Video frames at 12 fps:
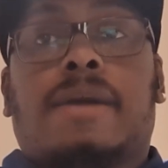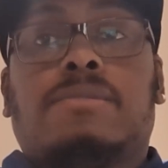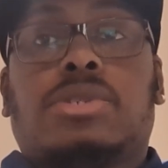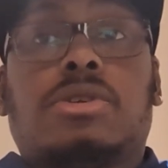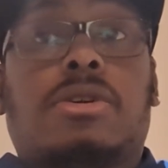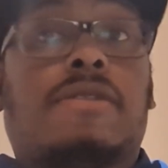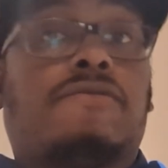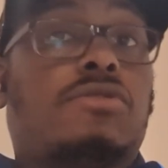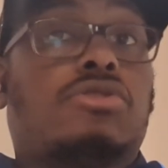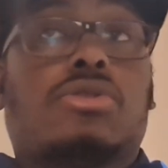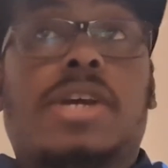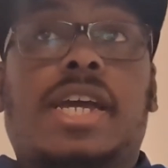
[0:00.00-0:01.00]
sort of
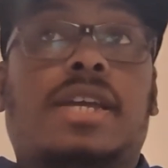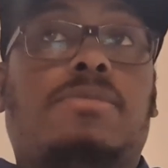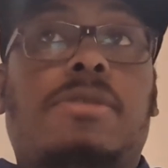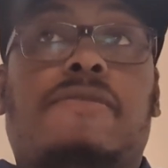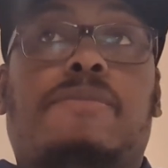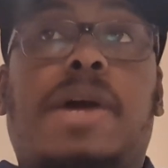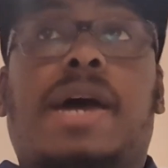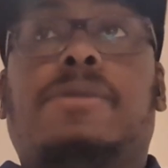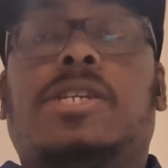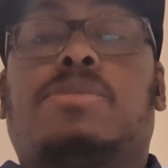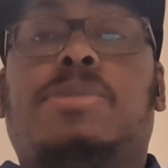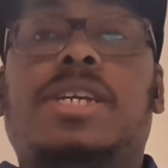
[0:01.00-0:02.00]
trade with
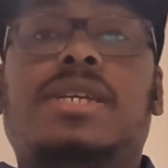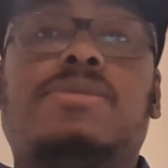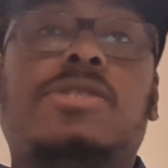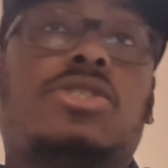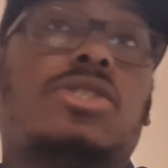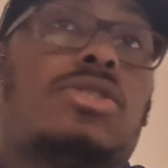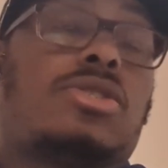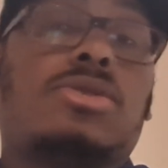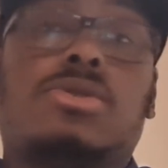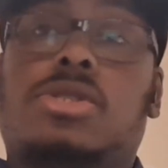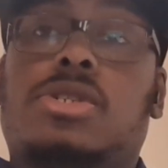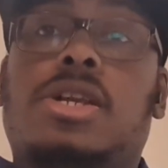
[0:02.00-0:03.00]
Babic, but he was just
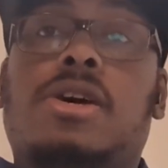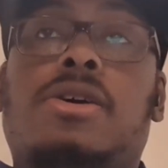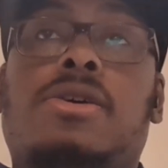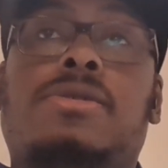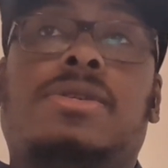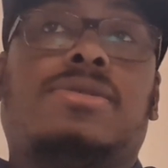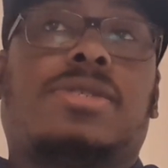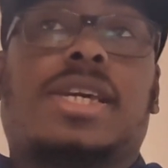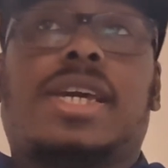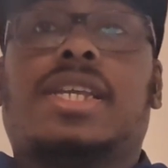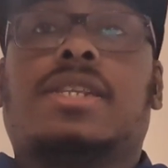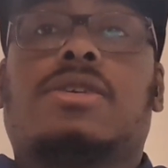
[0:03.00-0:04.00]
too slow. He was
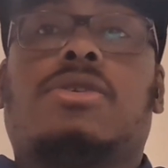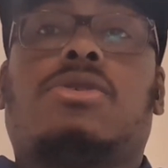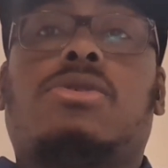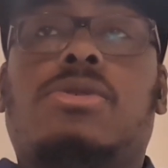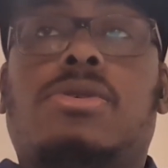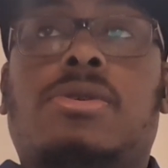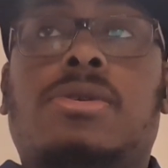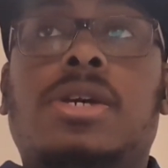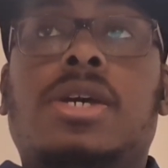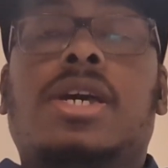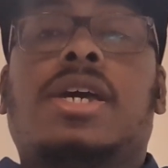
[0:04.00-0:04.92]
getting caught.